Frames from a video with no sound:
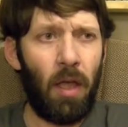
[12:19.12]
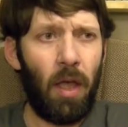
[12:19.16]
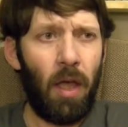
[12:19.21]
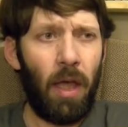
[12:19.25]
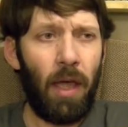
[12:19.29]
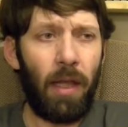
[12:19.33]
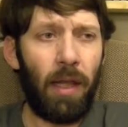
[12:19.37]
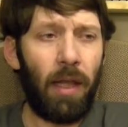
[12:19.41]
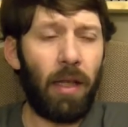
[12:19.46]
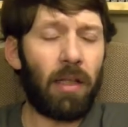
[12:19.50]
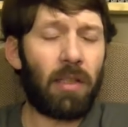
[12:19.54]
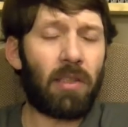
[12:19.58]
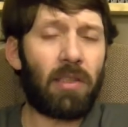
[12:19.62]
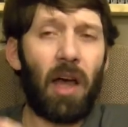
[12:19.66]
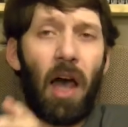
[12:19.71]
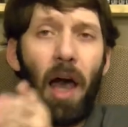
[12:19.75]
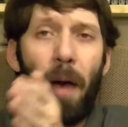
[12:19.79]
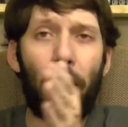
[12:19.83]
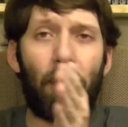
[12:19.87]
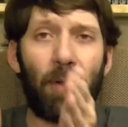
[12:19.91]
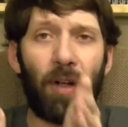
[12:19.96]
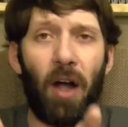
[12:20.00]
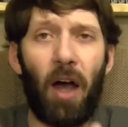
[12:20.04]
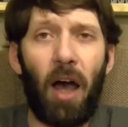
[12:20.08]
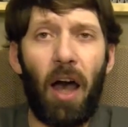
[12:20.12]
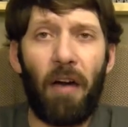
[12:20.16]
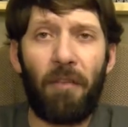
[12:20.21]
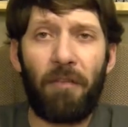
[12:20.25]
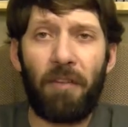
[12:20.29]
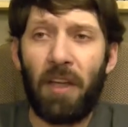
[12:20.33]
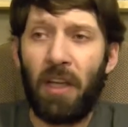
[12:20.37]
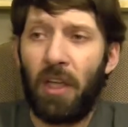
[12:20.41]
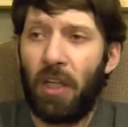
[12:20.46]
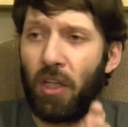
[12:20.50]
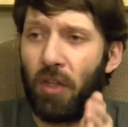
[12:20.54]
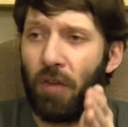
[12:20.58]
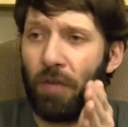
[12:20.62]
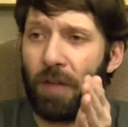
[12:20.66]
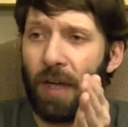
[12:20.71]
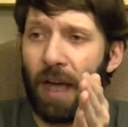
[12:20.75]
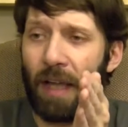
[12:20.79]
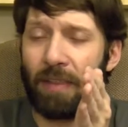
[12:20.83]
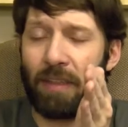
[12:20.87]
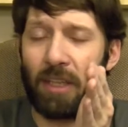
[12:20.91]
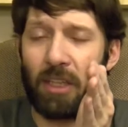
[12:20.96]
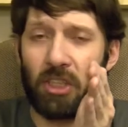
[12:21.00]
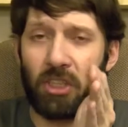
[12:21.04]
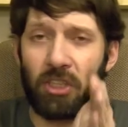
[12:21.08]
And then to top it off, you've
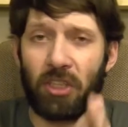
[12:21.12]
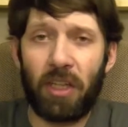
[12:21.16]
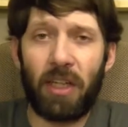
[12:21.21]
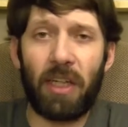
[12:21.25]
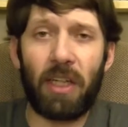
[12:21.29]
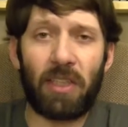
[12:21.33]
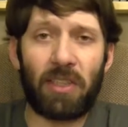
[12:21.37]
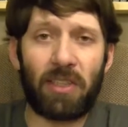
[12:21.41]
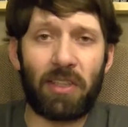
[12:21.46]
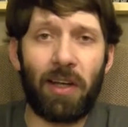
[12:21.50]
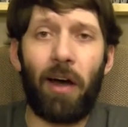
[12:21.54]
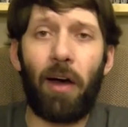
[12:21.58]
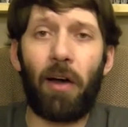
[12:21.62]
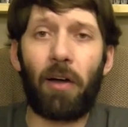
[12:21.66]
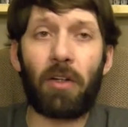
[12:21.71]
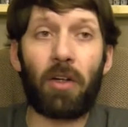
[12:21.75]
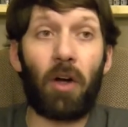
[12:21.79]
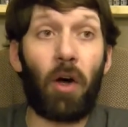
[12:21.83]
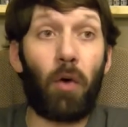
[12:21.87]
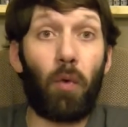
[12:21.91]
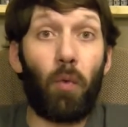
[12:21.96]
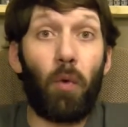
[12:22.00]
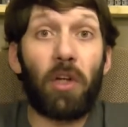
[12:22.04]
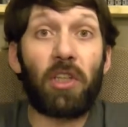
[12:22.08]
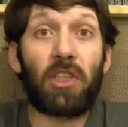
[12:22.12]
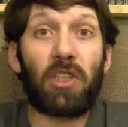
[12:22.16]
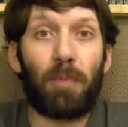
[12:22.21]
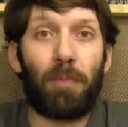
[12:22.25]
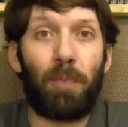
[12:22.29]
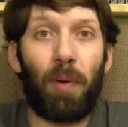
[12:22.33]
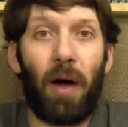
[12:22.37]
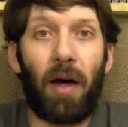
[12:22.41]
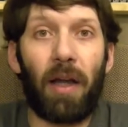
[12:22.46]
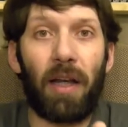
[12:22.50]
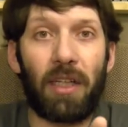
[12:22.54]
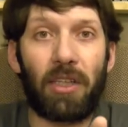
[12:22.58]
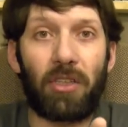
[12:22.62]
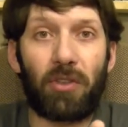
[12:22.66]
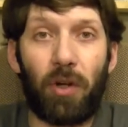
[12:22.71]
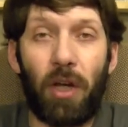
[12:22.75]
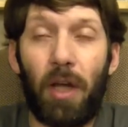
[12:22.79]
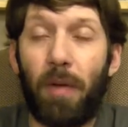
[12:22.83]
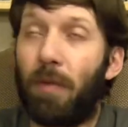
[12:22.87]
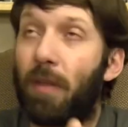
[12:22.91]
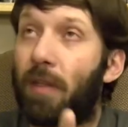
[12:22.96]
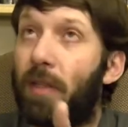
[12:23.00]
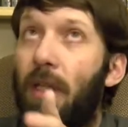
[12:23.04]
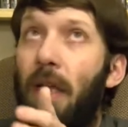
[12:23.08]
got this shitty song called Wish Upon a
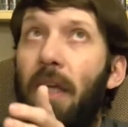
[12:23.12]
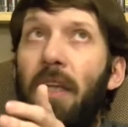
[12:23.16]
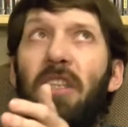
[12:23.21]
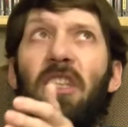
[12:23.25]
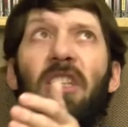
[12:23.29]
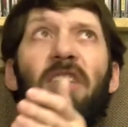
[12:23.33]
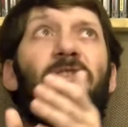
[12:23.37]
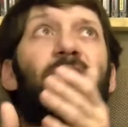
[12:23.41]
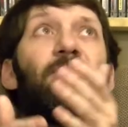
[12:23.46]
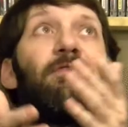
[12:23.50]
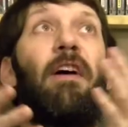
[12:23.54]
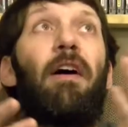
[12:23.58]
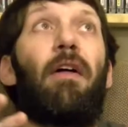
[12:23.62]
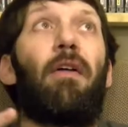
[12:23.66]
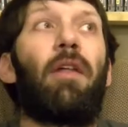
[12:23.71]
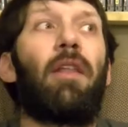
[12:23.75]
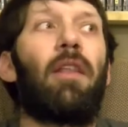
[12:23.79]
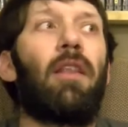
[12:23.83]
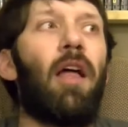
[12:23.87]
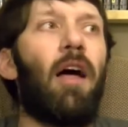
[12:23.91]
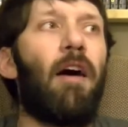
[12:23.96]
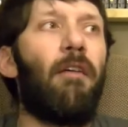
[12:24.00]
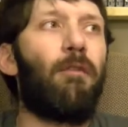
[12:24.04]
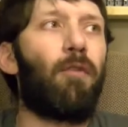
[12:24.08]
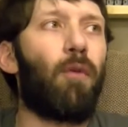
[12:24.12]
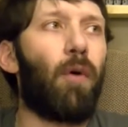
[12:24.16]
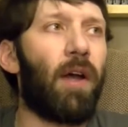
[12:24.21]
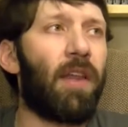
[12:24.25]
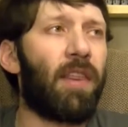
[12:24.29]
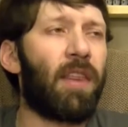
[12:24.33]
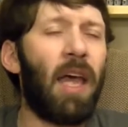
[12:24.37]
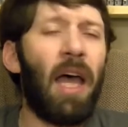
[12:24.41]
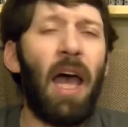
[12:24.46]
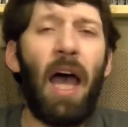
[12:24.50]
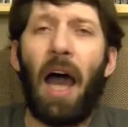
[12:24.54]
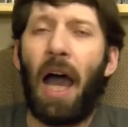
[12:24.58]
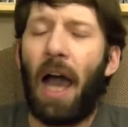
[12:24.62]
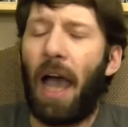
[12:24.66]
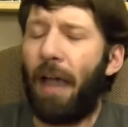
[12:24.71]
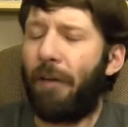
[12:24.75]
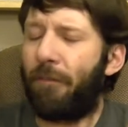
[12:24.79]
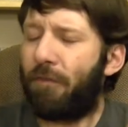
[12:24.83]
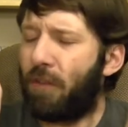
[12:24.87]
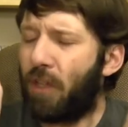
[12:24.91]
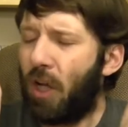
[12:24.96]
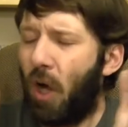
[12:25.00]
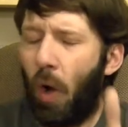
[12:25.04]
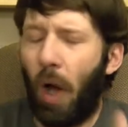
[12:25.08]
Dream that they just fell in love with. I have
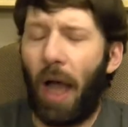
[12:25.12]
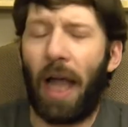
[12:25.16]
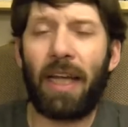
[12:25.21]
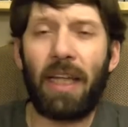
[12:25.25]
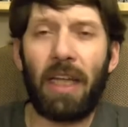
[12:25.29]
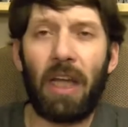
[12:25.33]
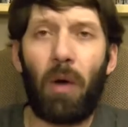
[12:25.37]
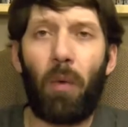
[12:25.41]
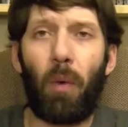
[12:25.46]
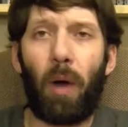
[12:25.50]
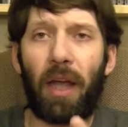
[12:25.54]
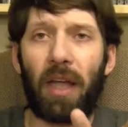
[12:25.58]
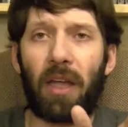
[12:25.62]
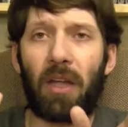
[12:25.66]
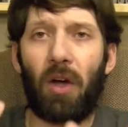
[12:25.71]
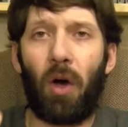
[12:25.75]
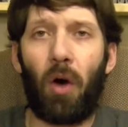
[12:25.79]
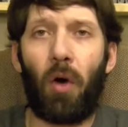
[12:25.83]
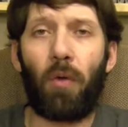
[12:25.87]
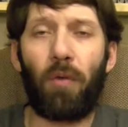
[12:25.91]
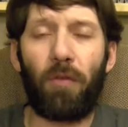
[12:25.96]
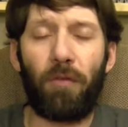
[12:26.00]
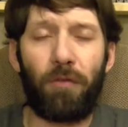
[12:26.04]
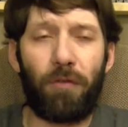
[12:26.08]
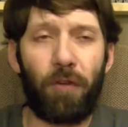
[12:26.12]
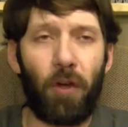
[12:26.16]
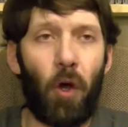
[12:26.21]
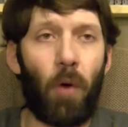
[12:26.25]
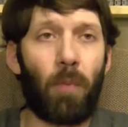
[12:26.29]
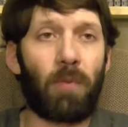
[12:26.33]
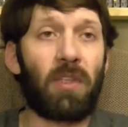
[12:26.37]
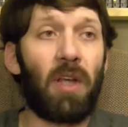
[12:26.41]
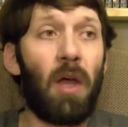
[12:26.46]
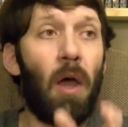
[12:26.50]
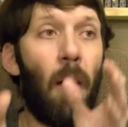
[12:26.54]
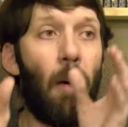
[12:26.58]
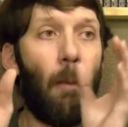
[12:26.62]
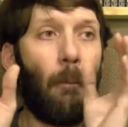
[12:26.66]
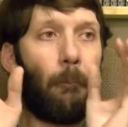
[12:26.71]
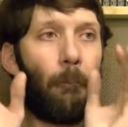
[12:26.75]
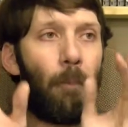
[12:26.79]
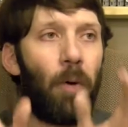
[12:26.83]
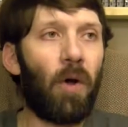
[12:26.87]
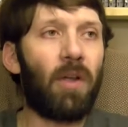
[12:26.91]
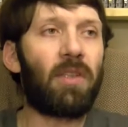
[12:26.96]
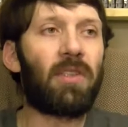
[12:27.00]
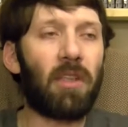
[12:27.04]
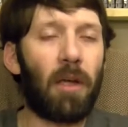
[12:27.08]
no idea why Golden Films
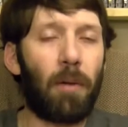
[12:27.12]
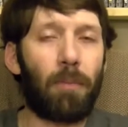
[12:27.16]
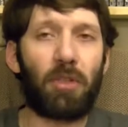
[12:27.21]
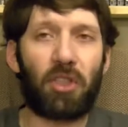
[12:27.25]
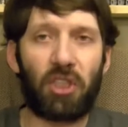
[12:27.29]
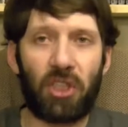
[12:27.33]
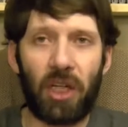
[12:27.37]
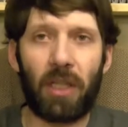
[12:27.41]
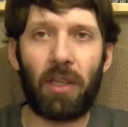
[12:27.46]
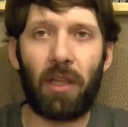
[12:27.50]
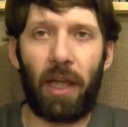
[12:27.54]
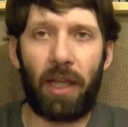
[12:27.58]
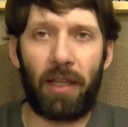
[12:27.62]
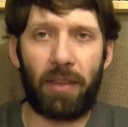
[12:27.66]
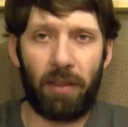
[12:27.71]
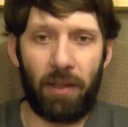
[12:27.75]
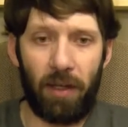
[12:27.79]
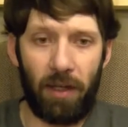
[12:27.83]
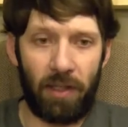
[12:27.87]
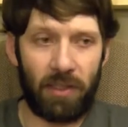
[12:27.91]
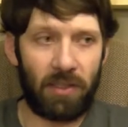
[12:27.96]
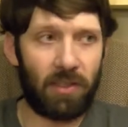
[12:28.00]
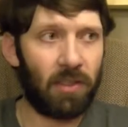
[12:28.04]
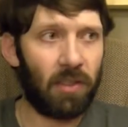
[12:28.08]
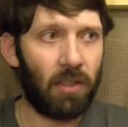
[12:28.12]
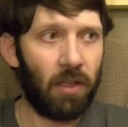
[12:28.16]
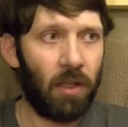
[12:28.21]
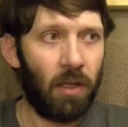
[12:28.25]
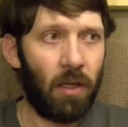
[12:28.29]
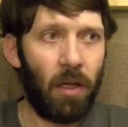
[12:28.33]
puts up shit like this.